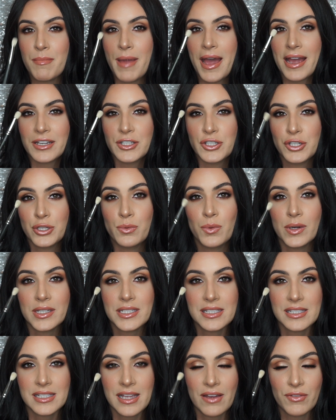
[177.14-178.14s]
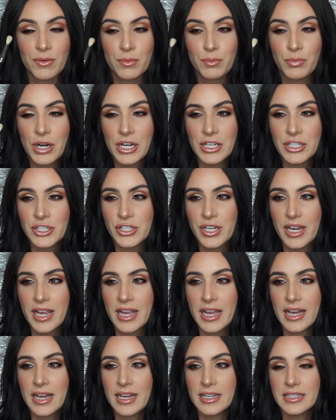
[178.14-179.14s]
MAC 217 brush,
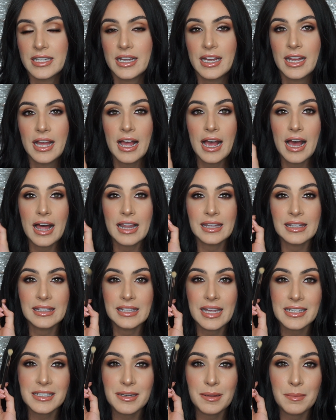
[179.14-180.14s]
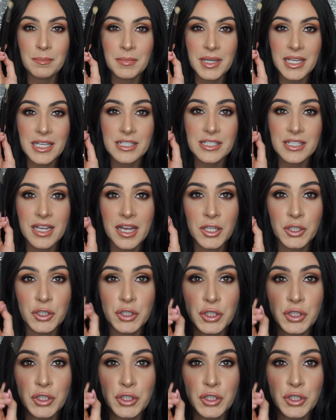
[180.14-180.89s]
and let me tell